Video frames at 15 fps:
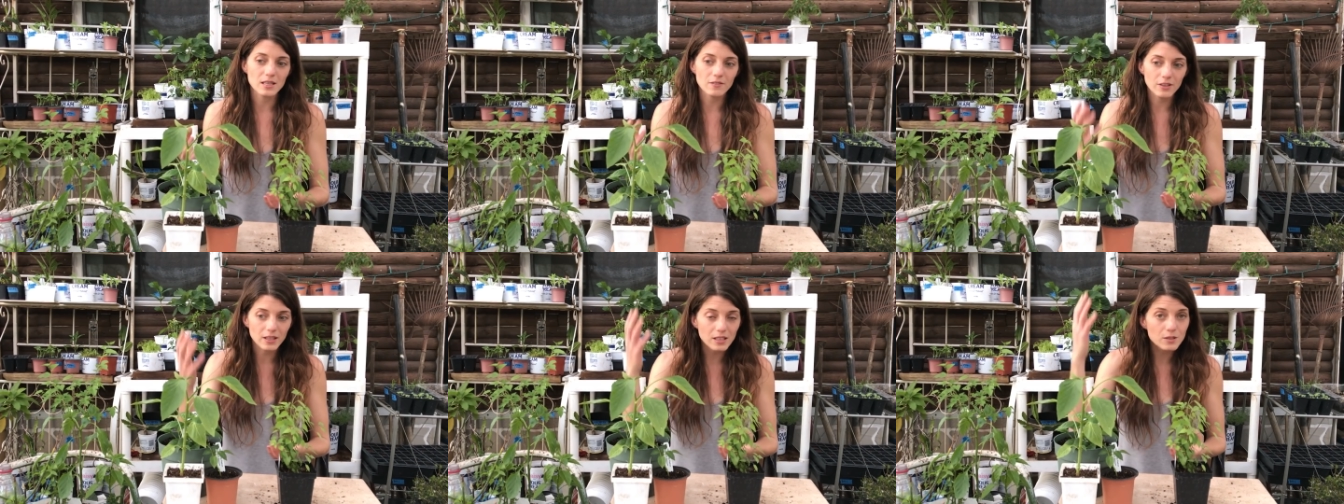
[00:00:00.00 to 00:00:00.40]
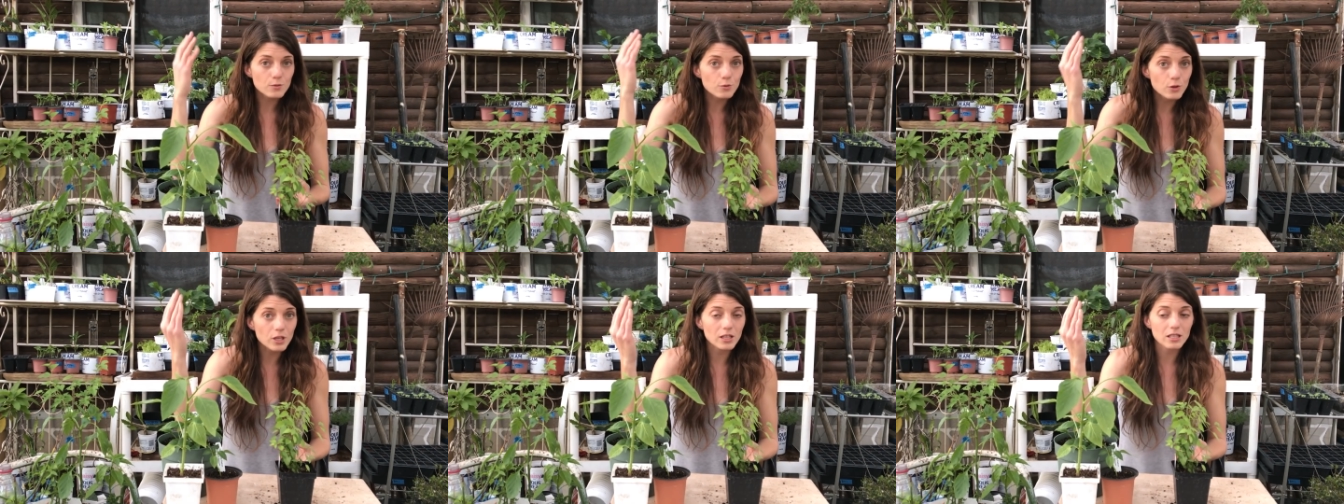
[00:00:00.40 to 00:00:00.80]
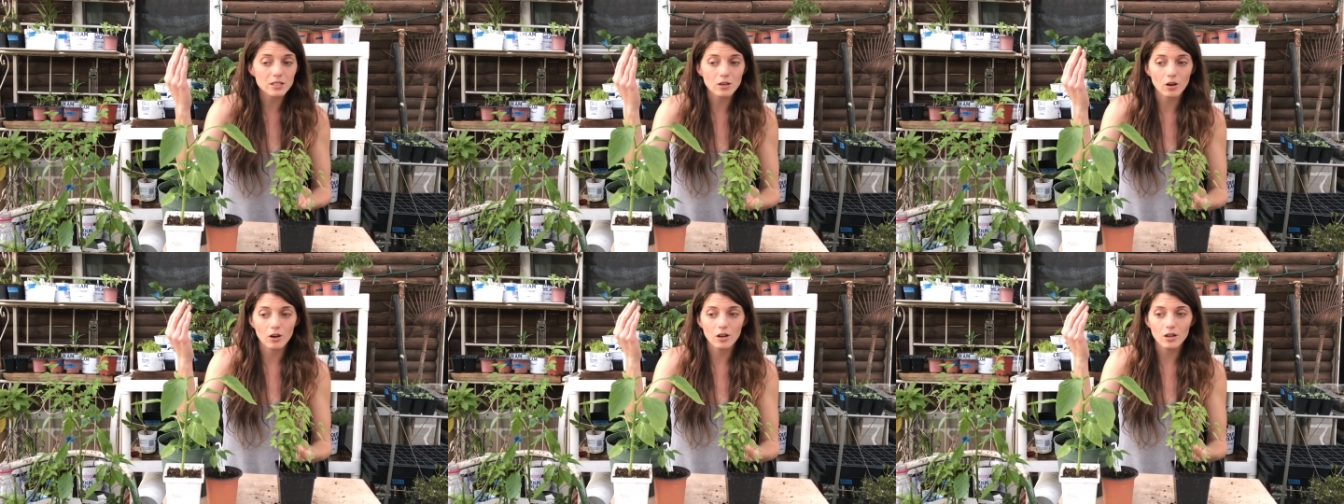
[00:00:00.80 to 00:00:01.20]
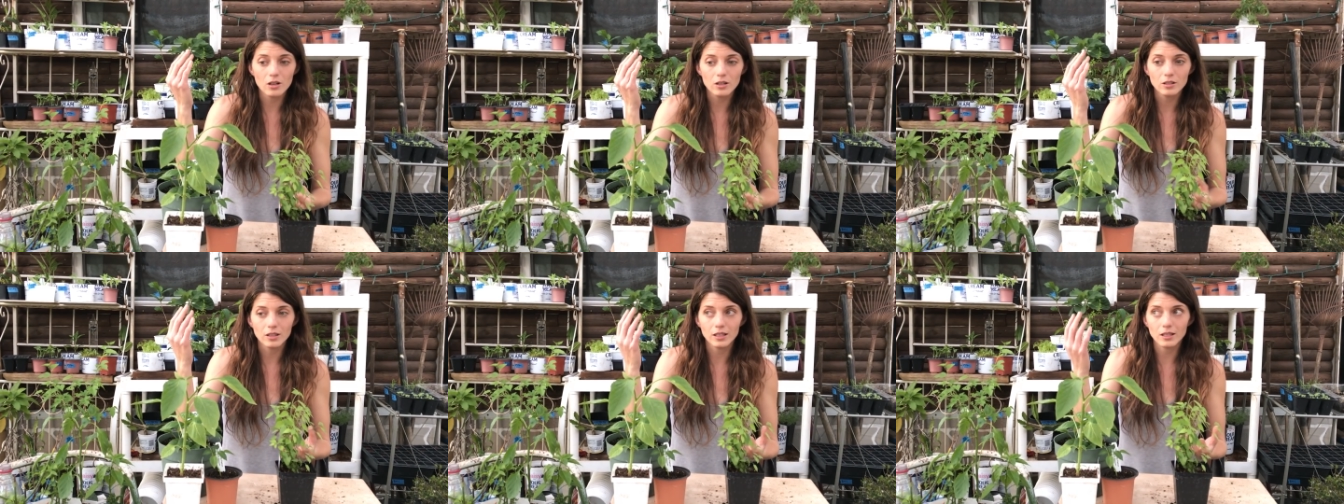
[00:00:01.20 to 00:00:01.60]
If it gets really
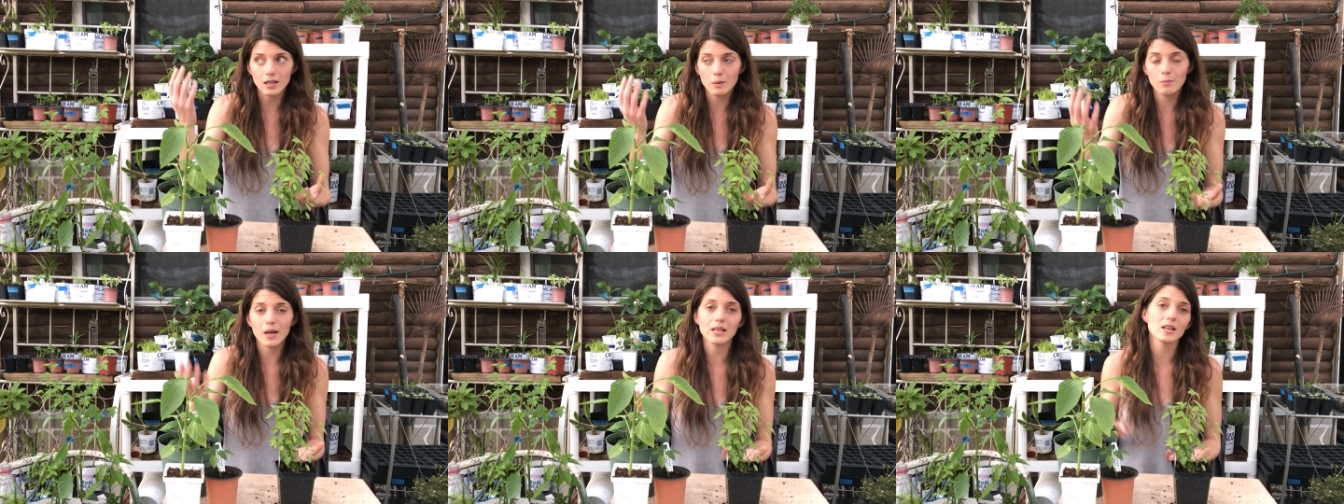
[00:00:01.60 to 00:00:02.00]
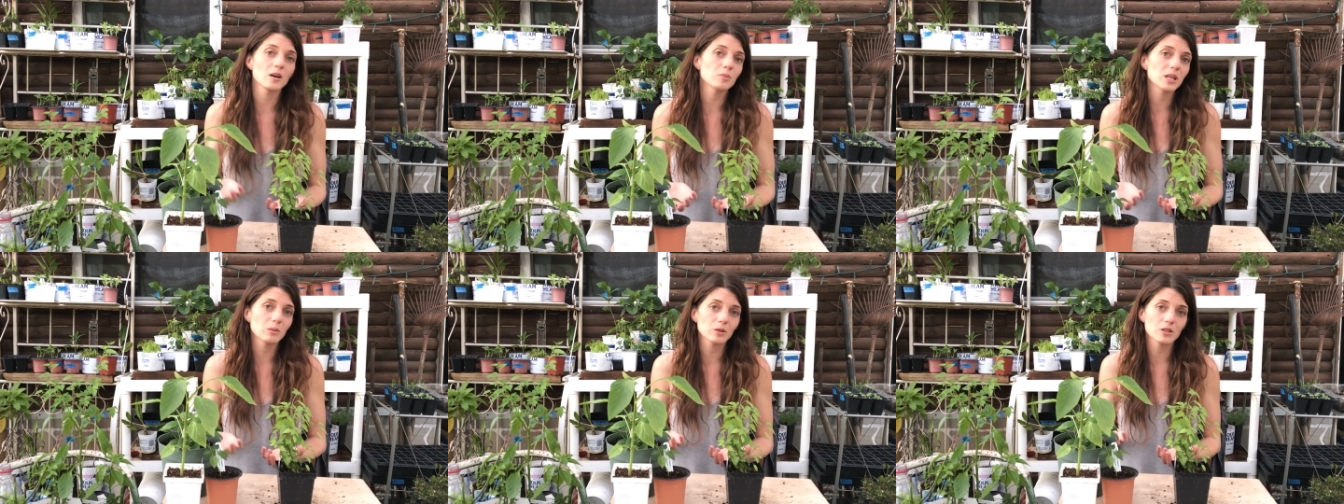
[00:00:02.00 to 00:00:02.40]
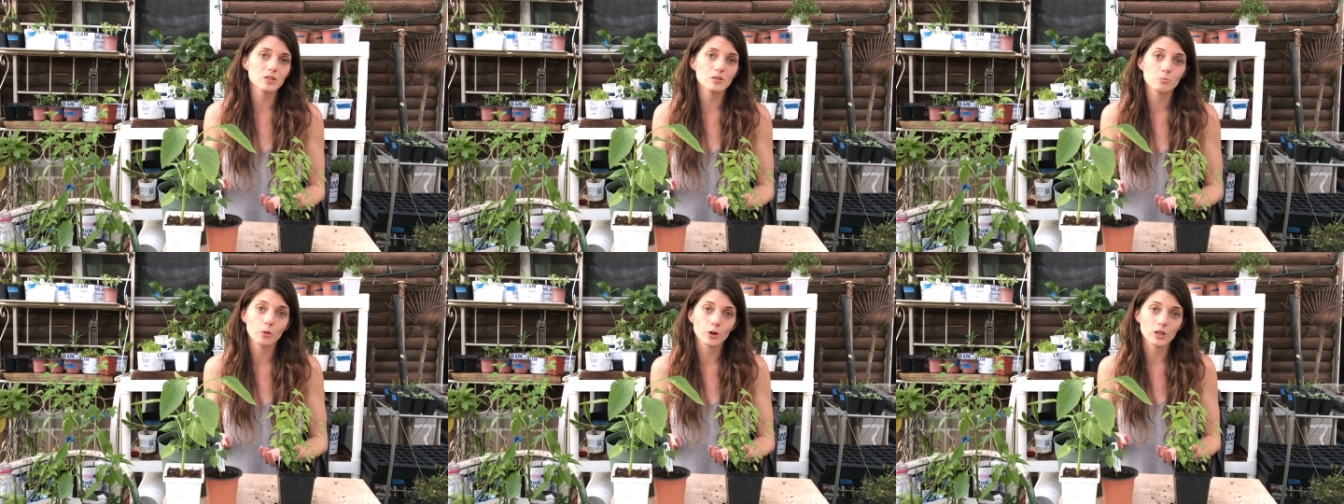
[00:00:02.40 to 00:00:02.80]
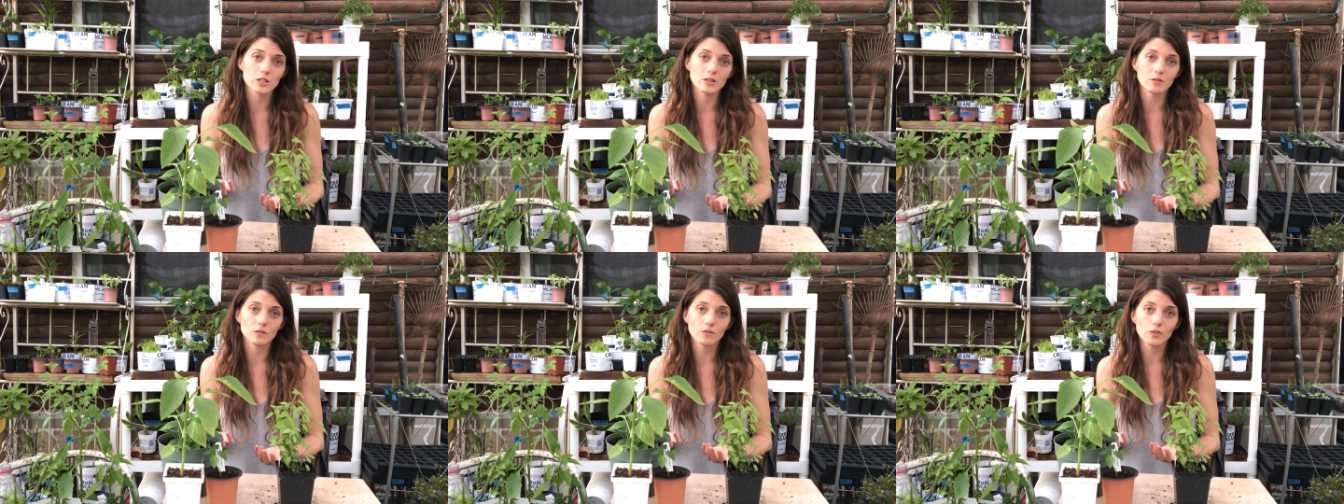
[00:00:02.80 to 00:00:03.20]
tall, like it might not be able to support
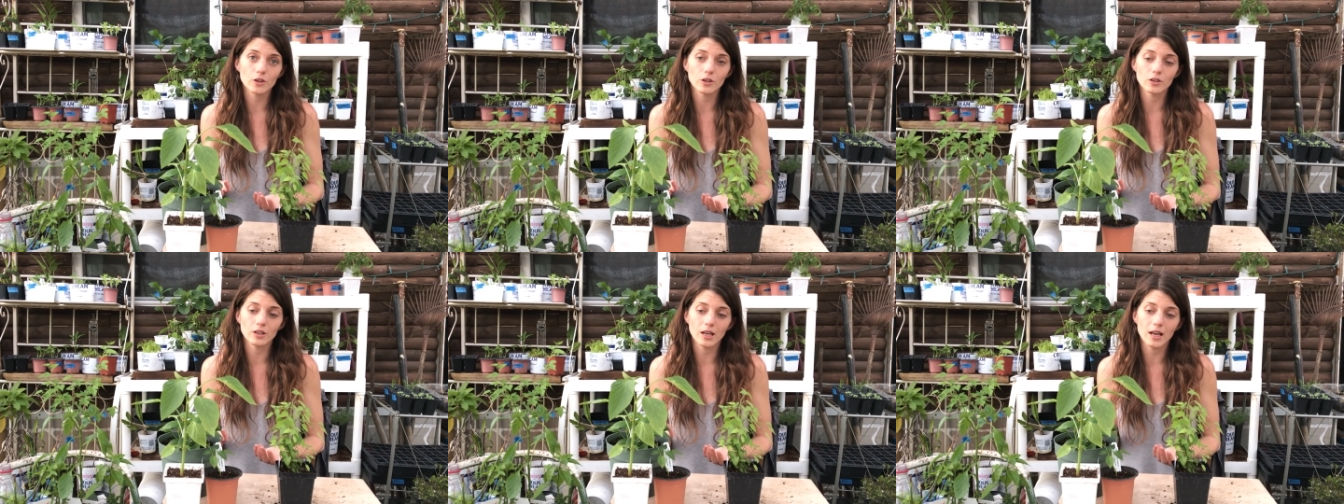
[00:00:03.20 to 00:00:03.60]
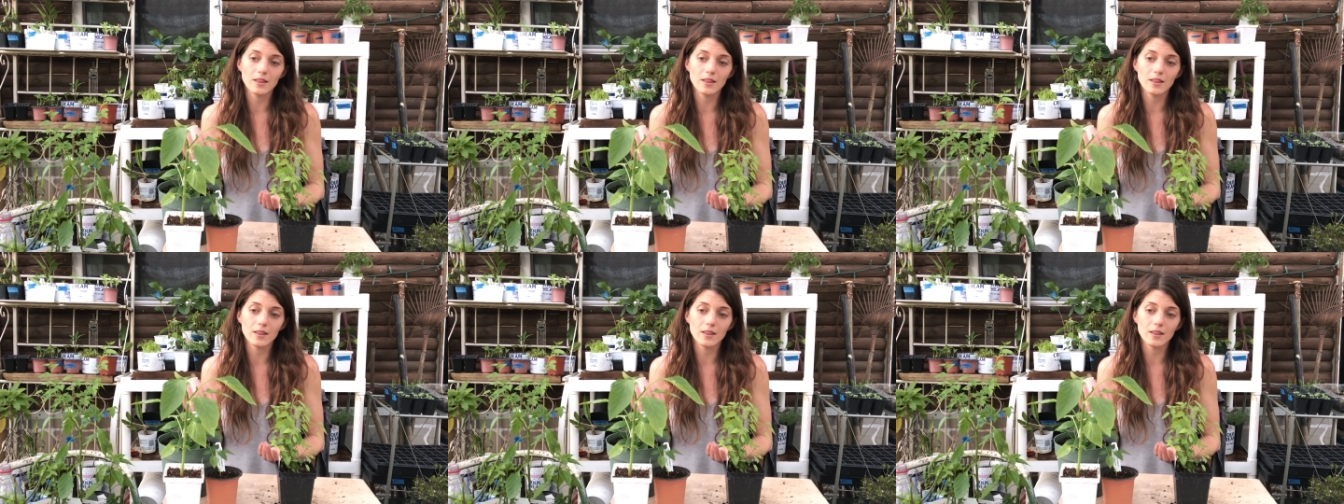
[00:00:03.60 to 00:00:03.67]
its own fruit,